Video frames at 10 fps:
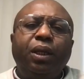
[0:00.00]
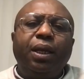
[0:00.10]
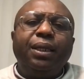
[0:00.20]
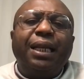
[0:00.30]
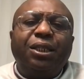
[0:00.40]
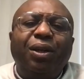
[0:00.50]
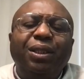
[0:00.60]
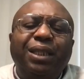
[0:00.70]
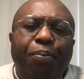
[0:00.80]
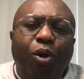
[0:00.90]
Nigerians
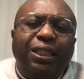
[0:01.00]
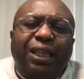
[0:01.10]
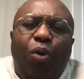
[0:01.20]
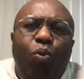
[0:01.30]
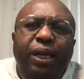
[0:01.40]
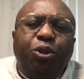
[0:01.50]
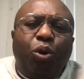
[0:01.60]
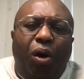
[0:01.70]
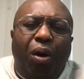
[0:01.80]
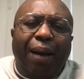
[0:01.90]
abroad that are willing to
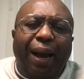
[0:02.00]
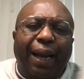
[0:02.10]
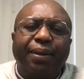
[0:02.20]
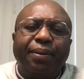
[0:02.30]
come back.